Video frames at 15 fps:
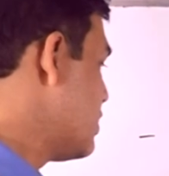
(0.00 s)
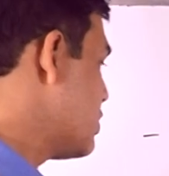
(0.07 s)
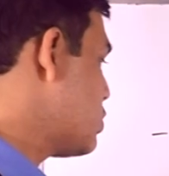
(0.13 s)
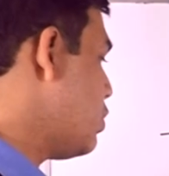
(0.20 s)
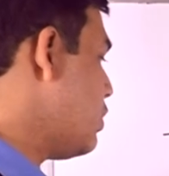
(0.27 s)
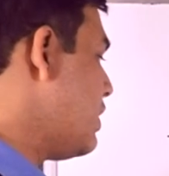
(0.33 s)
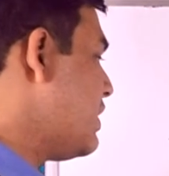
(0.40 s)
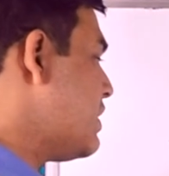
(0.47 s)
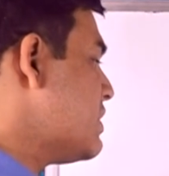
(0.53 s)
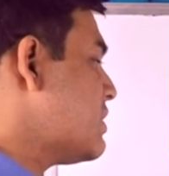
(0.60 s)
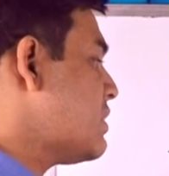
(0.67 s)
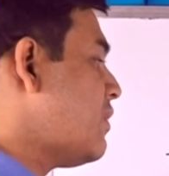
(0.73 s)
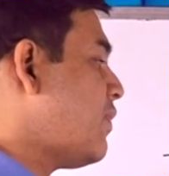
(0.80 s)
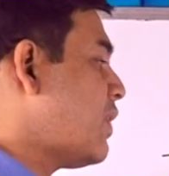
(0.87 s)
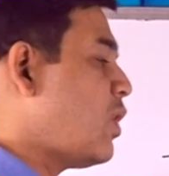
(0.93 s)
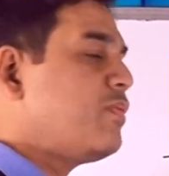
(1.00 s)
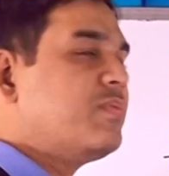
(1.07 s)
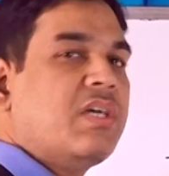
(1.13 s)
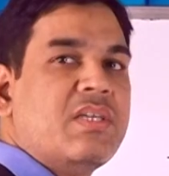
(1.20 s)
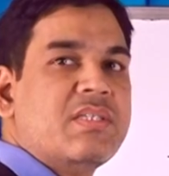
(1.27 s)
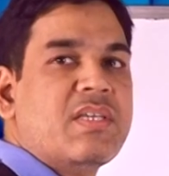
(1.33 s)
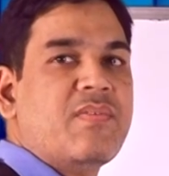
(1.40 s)
So it is the uh, one of
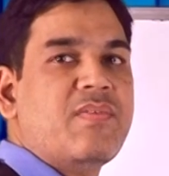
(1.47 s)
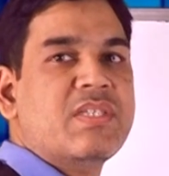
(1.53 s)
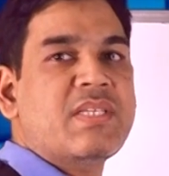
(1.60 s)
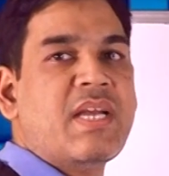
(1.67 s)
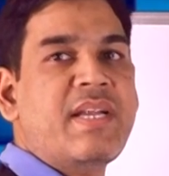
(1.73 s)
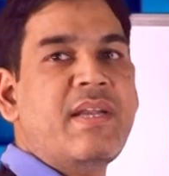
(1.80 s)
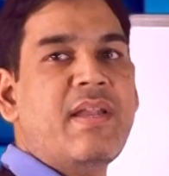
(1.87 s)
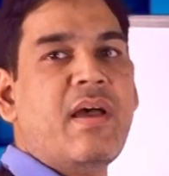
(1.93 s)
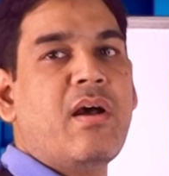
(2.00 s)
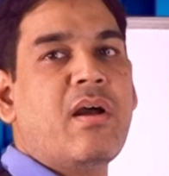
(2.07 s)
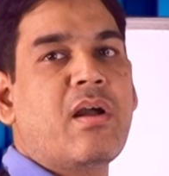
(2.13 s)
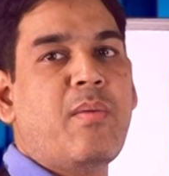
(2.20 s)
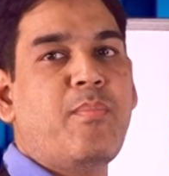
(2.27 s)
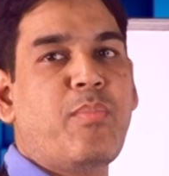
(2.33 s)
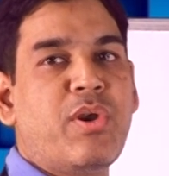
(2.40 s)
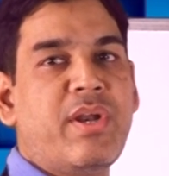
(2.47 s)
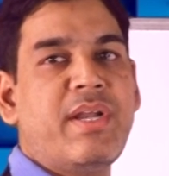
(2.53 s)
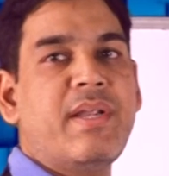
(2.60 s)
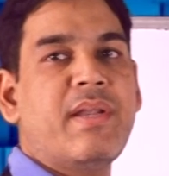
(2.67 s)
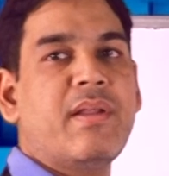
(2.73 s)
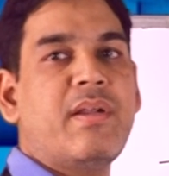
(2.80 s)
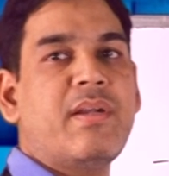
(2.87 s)
the server side uh,
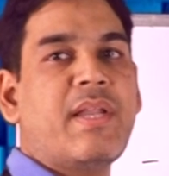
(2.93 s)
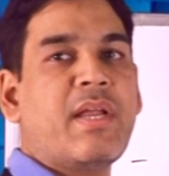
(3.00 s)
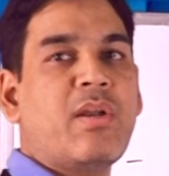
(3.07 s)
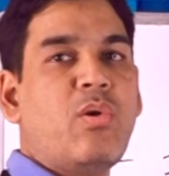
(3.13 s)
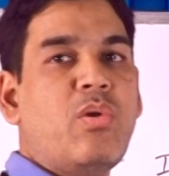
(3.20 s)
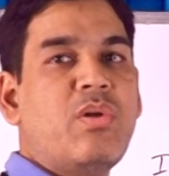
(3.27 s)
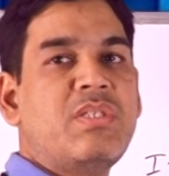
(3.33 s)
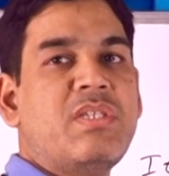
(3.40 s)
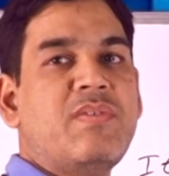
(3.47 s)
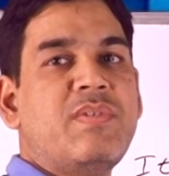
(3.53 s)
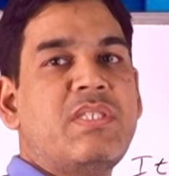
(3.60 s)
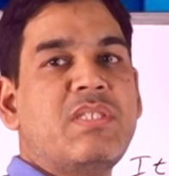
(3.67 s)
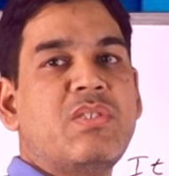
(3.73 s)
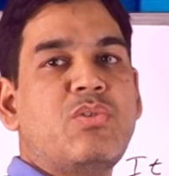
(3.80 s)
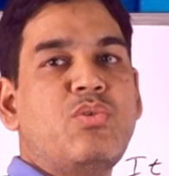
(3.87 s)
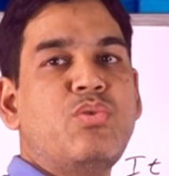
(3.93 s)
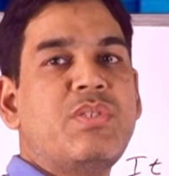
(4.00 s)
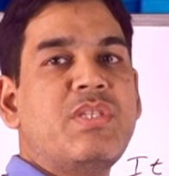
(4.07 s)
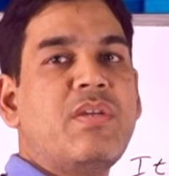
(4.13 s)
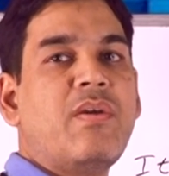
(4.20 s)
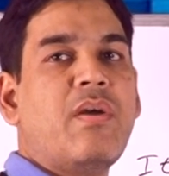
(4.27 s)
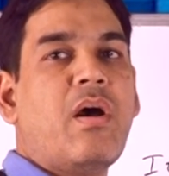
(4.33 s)
component uh, technology which is
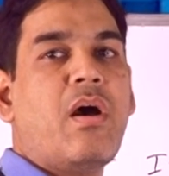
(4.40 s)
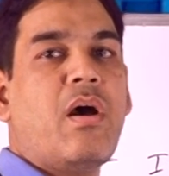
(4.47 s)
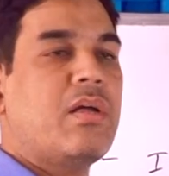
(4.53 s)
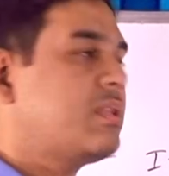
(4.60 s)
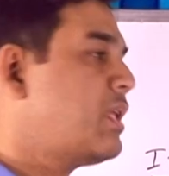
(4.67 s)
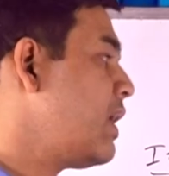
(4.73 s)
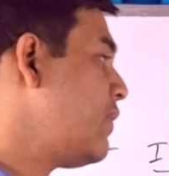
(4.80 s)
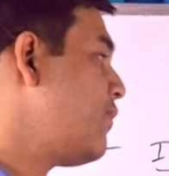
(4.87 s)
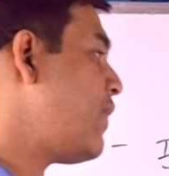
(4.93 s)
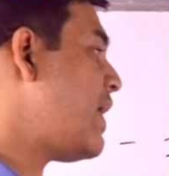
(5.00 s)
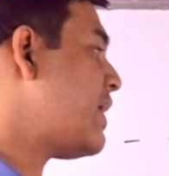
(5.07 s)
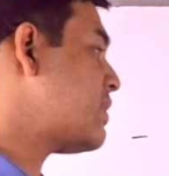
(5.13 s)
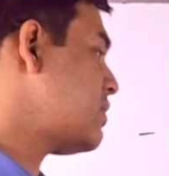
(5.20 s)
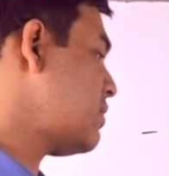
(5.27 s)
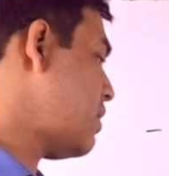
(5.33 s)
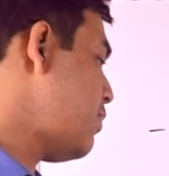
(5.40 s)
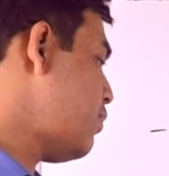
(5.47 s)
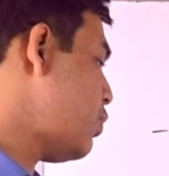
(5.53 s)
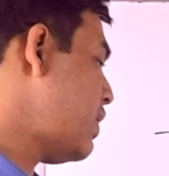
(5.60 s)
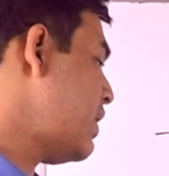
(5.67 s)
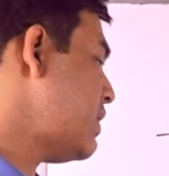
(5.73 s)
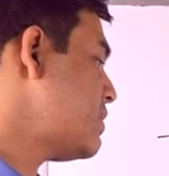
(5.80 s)
using uh, the effect
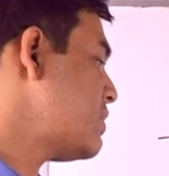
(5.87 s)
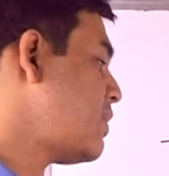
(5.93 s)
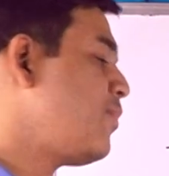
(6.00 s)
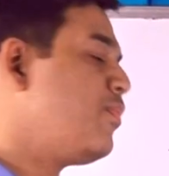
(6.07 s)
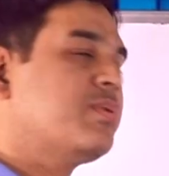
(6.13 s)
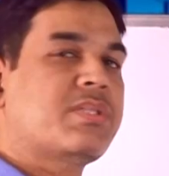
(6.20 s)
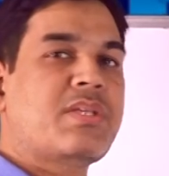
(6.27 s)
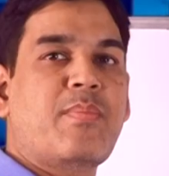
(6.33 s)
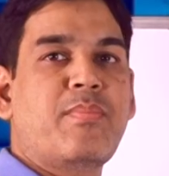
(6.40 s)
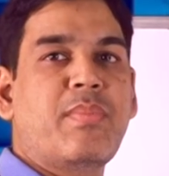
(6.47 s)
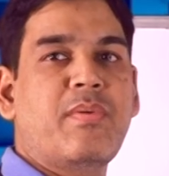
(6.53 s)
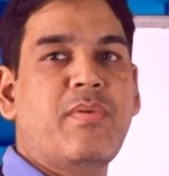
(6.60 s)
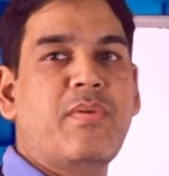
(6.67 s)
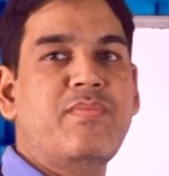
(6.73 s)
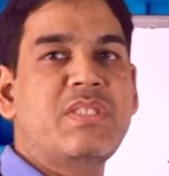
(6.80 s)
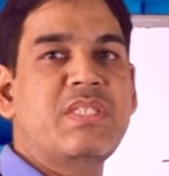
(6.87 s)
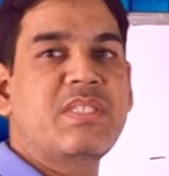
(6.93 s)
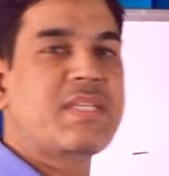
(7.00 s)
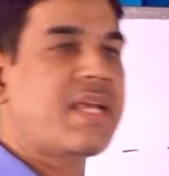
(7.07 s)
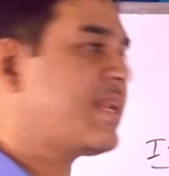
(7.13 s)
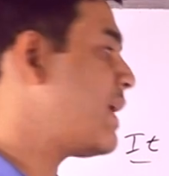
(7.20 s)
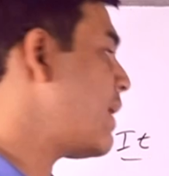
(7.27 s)
component some, some uh, which
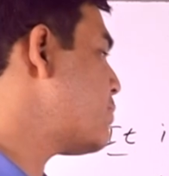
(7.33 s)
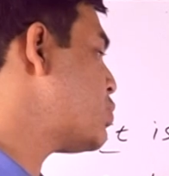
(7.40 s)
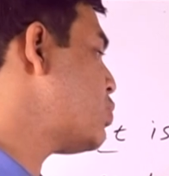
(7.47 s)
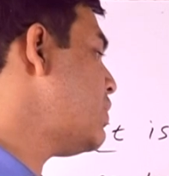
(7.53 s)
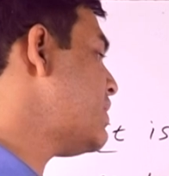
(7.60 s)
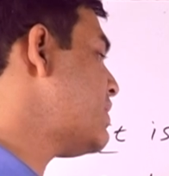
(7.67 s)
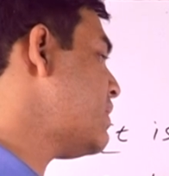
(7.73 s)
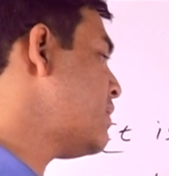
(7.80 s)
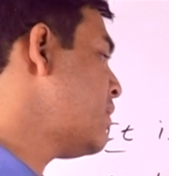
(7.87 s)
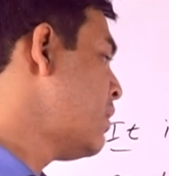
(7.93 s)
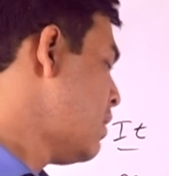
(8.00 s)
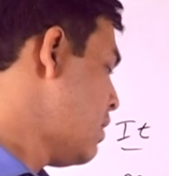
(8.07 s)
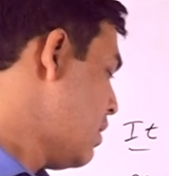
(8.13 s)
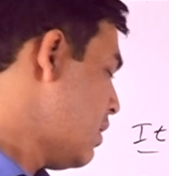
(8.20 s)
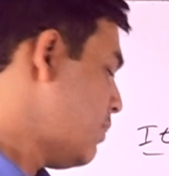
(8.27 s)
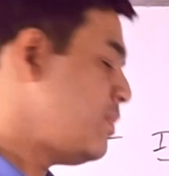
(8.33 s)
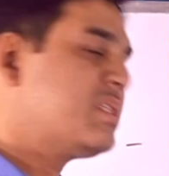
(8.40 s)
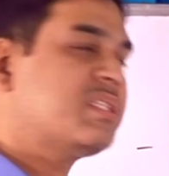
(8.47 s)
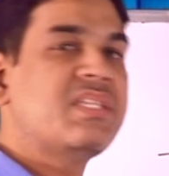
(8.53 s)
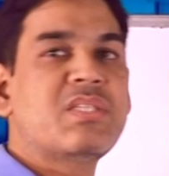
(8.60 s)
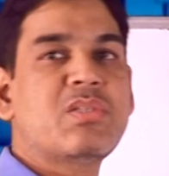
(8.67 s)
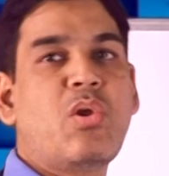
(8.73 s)
is encapsulated
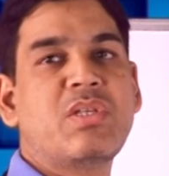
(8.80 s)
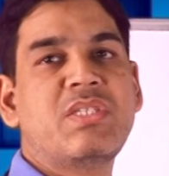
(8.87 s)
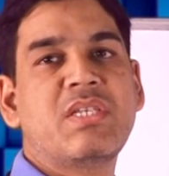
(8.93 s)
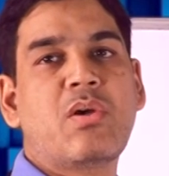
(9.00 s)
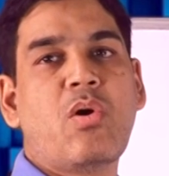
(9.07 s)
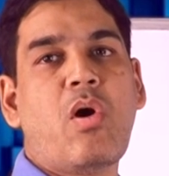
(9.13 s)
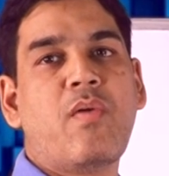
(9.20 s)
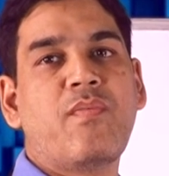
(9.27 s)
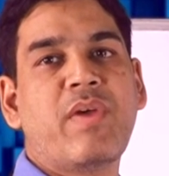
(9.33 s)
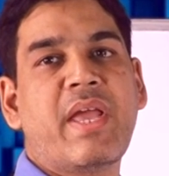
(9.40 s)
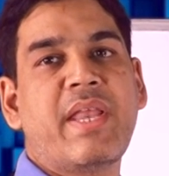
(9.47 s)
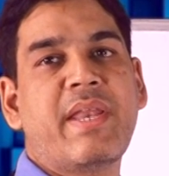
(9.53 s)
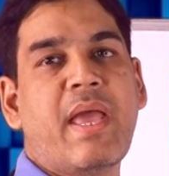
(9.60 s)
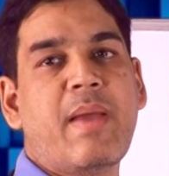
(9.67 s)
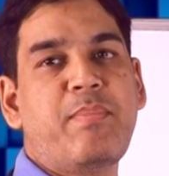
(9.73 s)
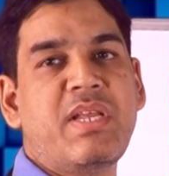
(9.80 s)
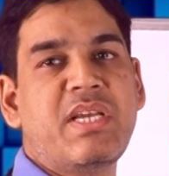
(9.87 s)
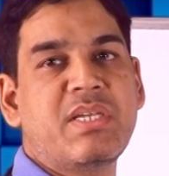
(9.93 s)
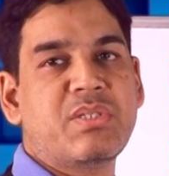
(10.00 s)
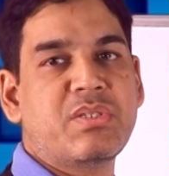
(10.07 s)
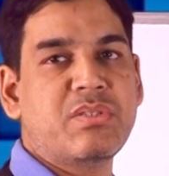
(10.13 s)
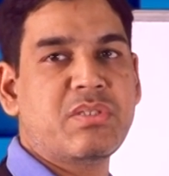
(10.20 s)
business logic of an
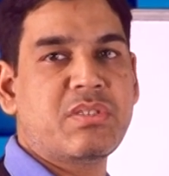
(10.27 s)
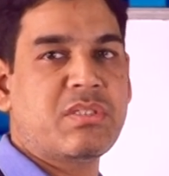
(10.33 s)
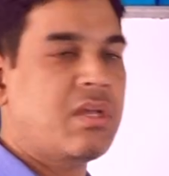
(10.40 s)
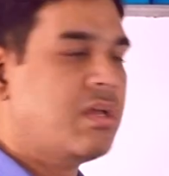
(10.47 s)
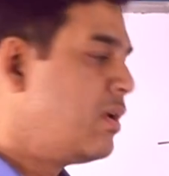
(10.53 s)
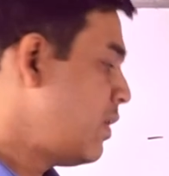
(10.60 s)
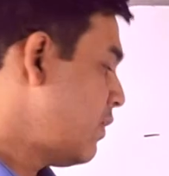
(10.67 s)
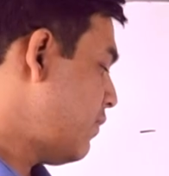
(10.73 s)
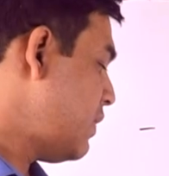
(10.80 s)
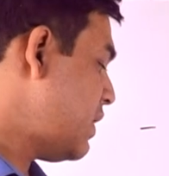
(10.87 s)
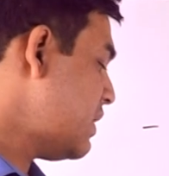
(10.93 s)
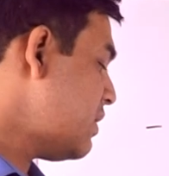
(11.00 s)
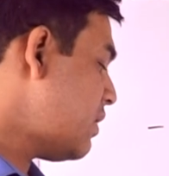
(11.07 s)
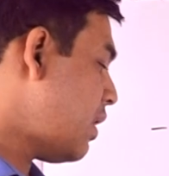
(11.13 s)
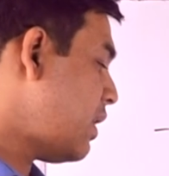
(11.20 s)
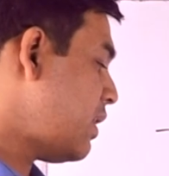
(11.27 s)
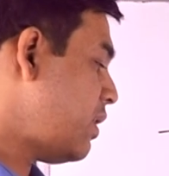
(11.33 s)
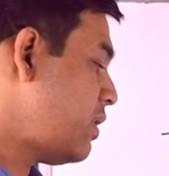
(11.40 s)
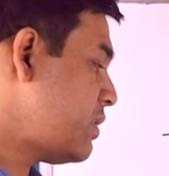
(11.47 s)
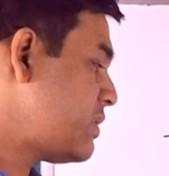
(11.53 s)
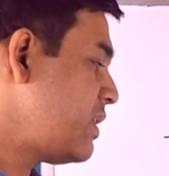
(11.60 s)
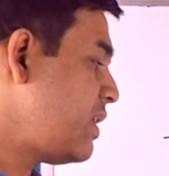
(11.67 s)
applications. We can
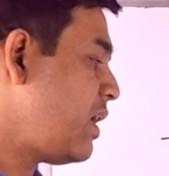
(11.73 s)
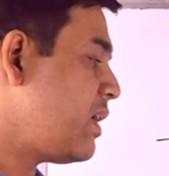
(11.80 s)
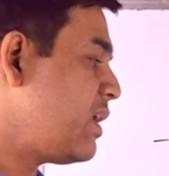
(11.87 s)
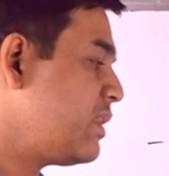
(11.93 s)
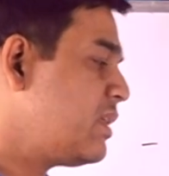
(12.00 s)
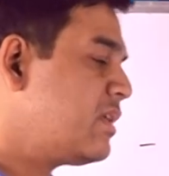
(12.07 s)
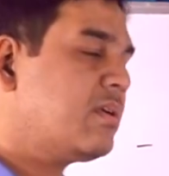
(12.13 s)
uh, say another